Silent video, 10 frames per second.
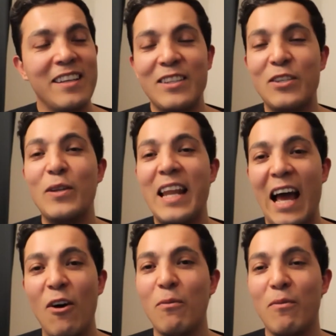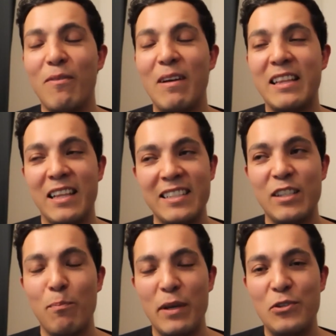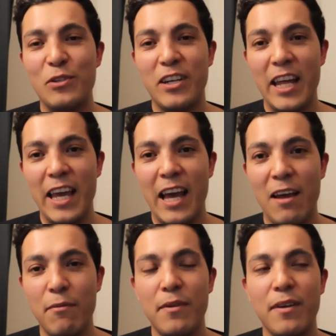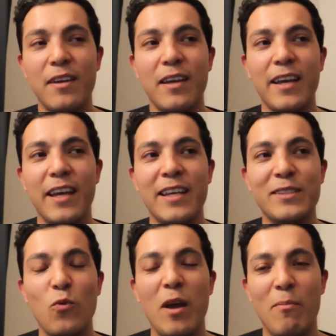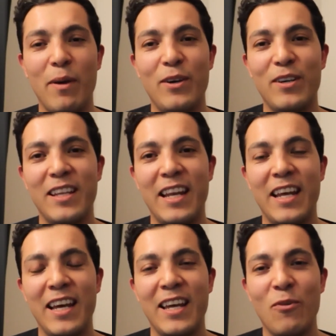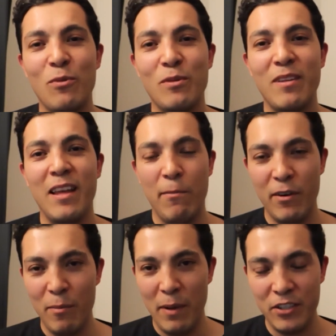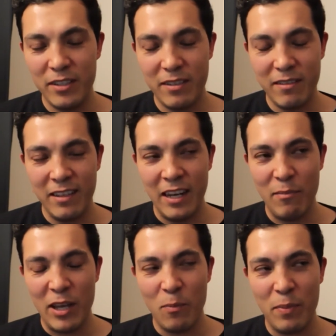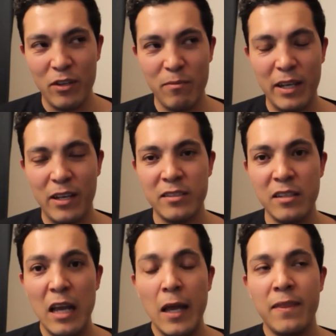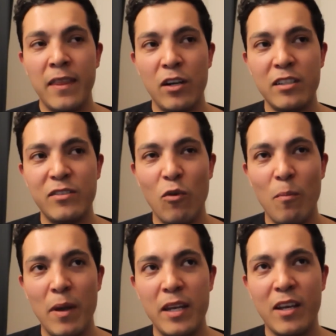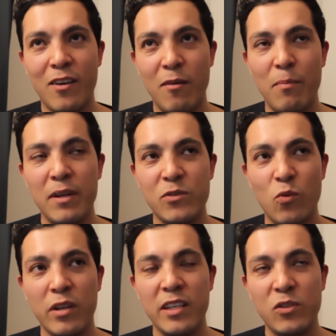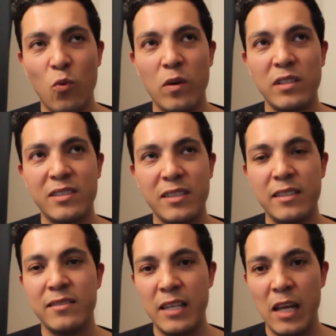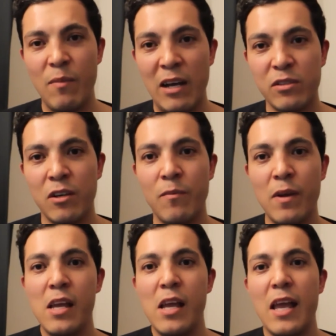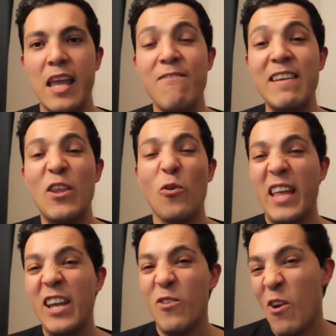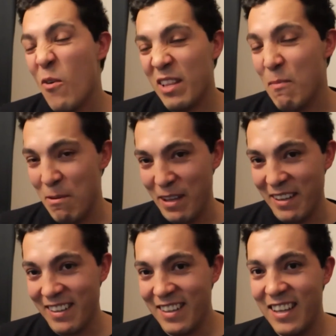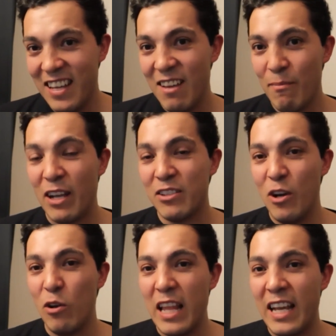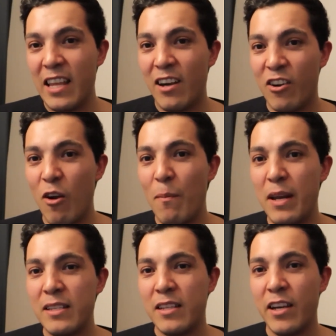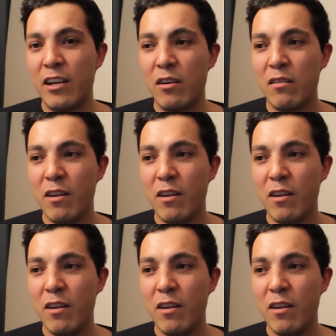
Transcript: so now at least the picture that I have is way better than I would ever imagine, in my opinion, because there are so many companies working towards this same outcome, even though they don't know it, maybe. Because, you know, like there are companies that they are